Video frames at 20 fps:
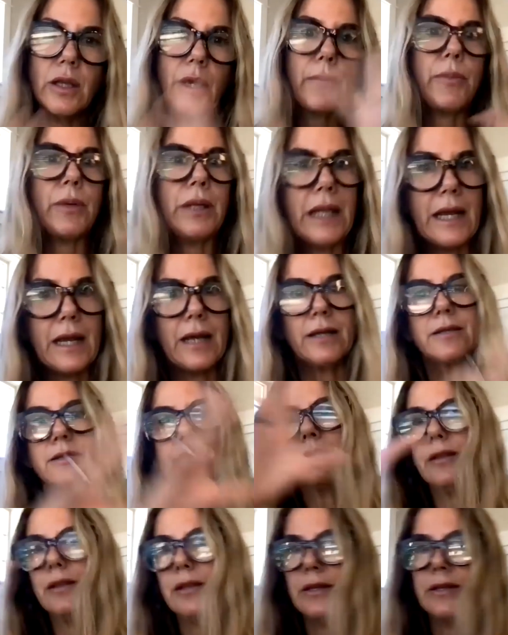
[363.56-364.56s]
like
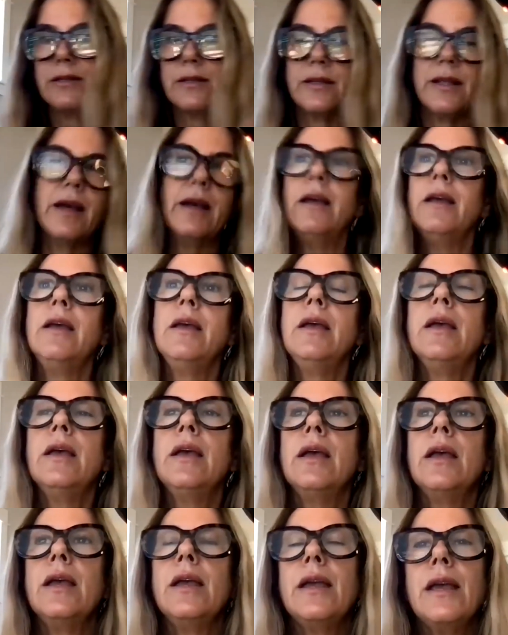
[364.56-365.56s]
plants and this and that.
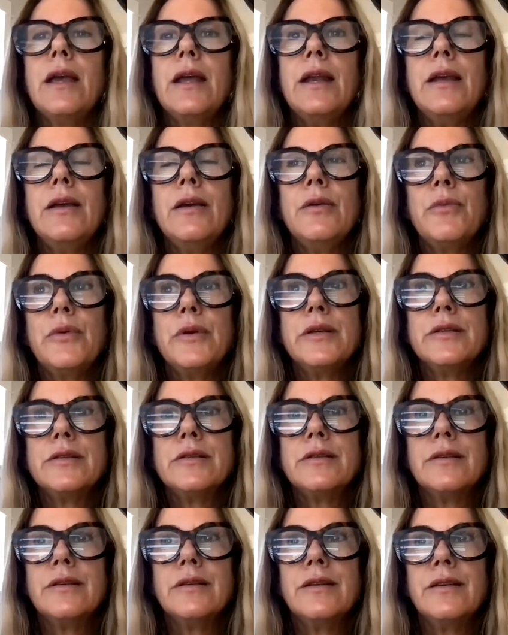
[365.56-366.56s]
And it
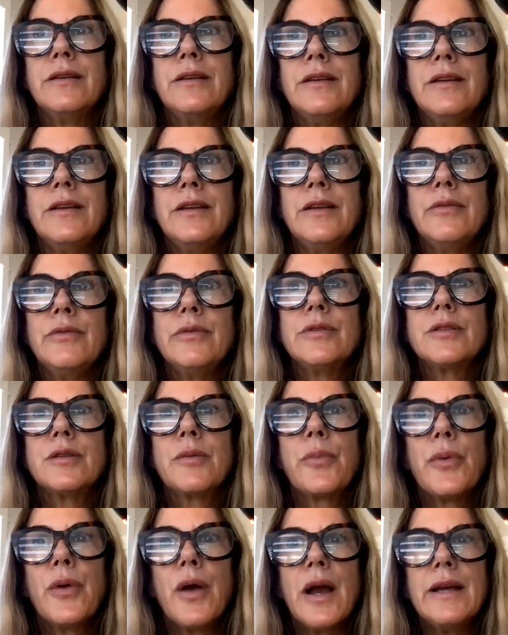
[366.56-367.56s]
was
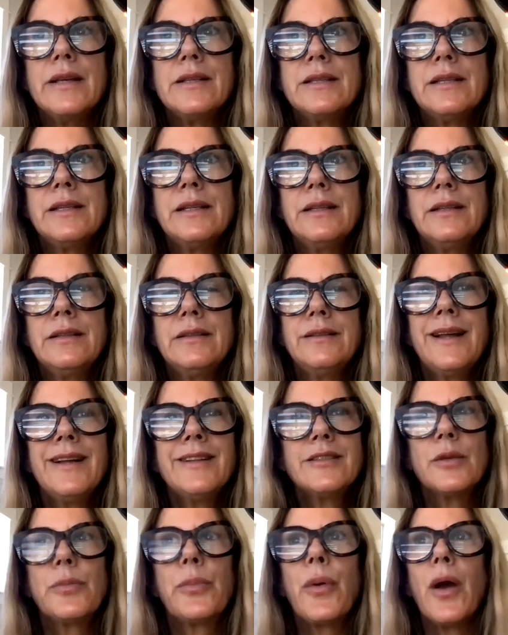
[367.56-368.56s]
surprising,
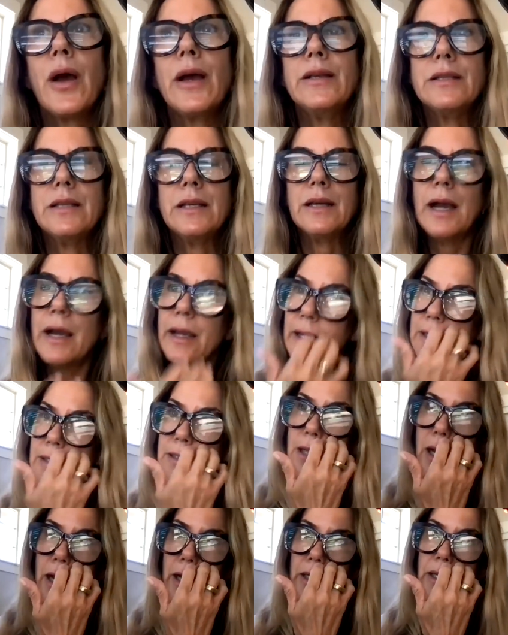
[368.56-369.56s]
not surprising. I
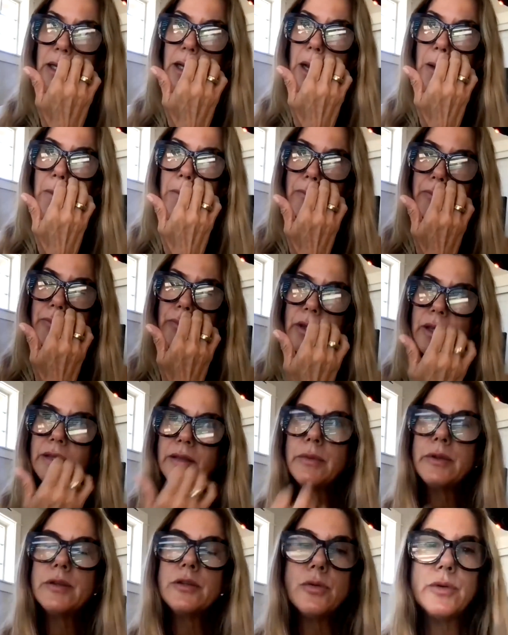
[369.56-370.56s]
guess because
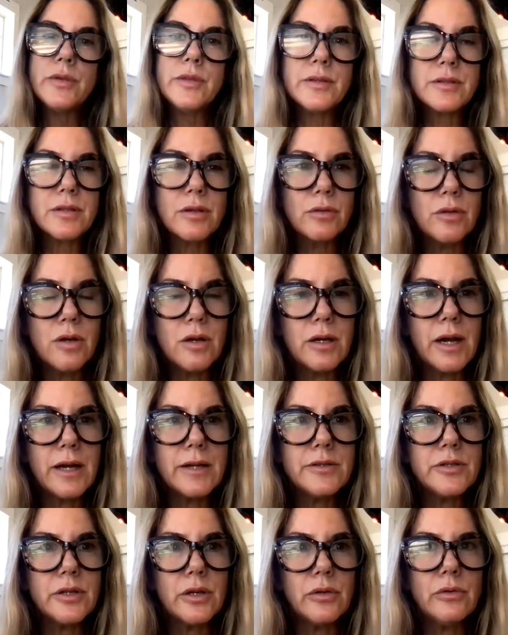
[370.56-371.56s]
I've been doing this so long,
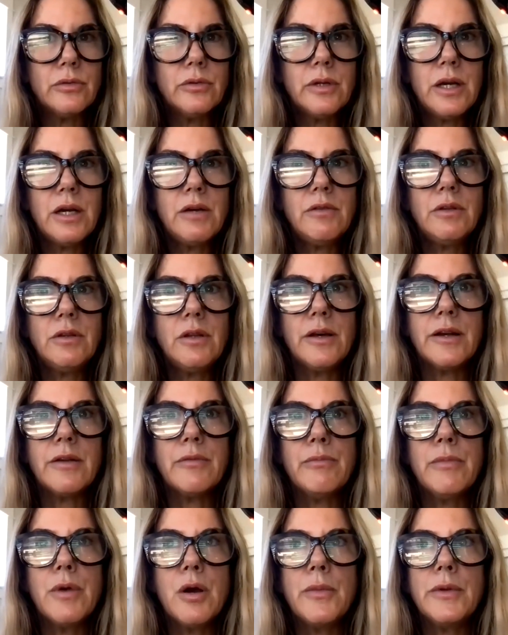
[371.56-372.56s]
I don't have a lot
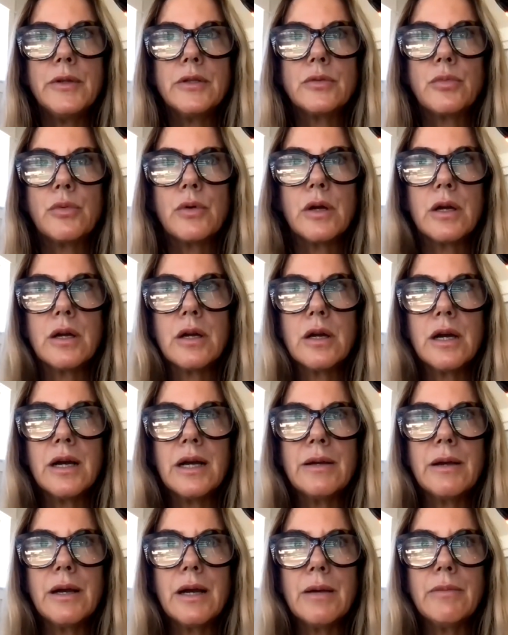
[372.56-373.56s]
of moments
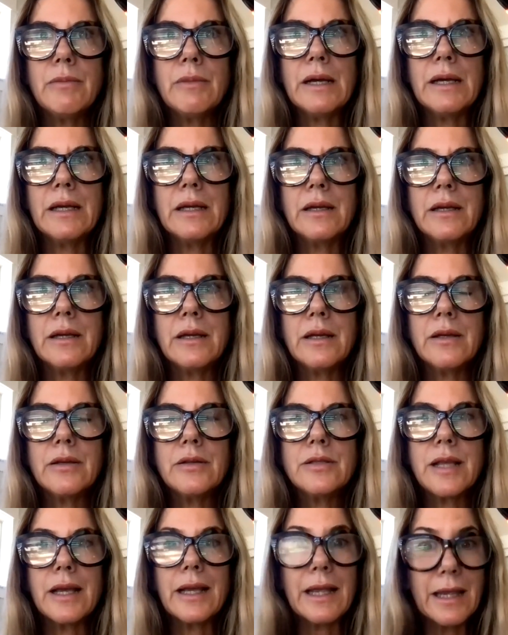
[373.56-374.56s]
where I'm like
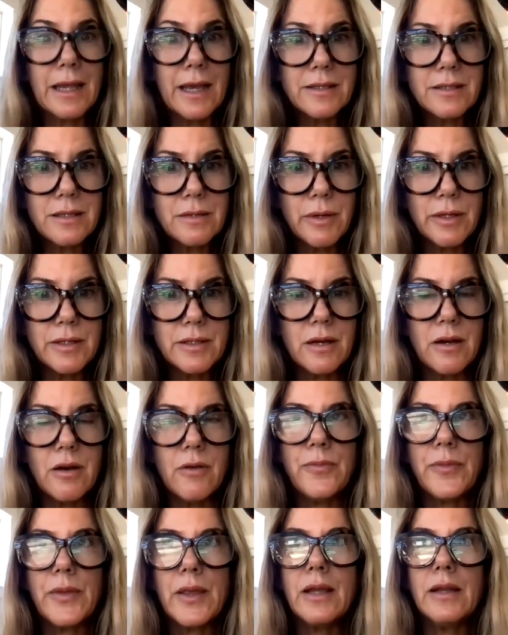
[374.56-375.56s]
second guessing
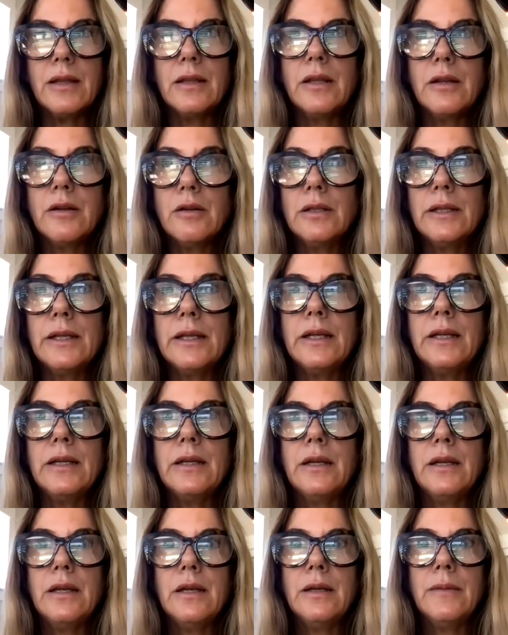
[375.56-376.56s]
myself. And
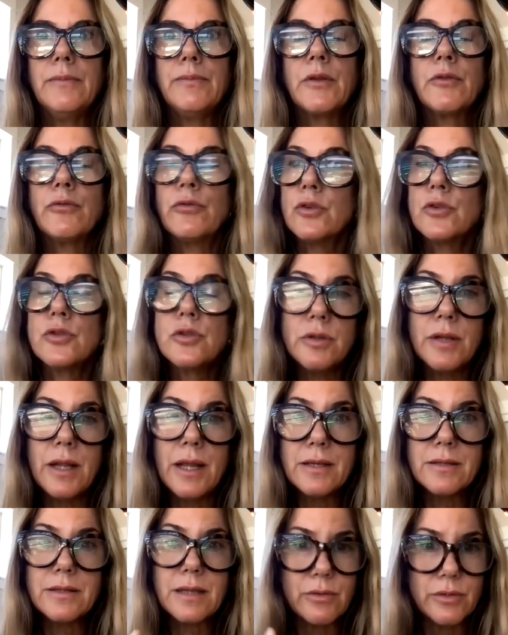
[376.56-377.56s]
literally the first 2
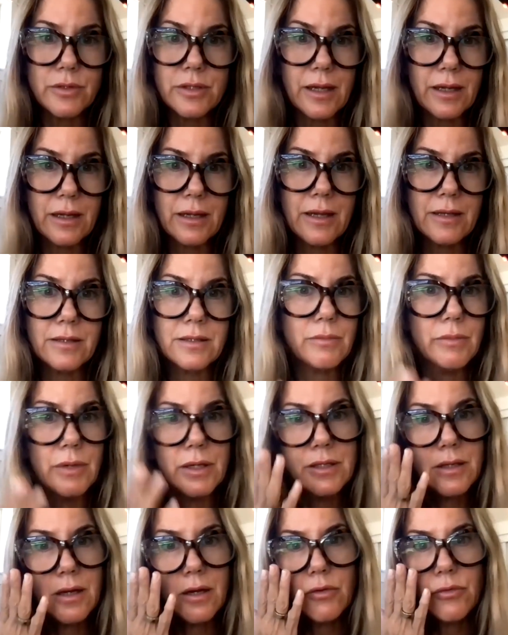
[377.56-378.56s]
days I was second guessing
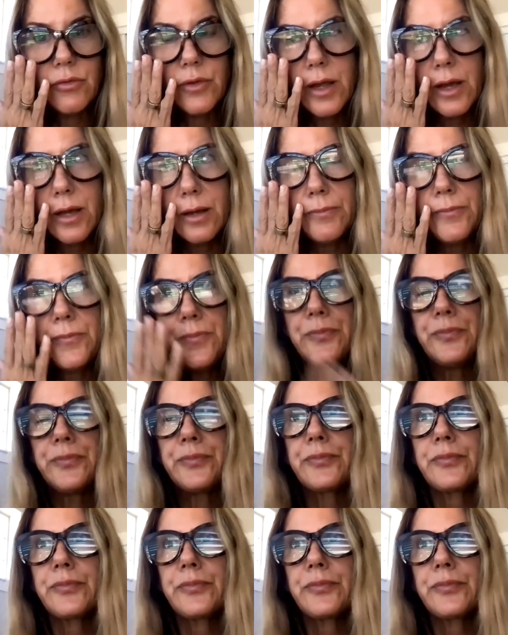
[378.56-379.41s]
myself, and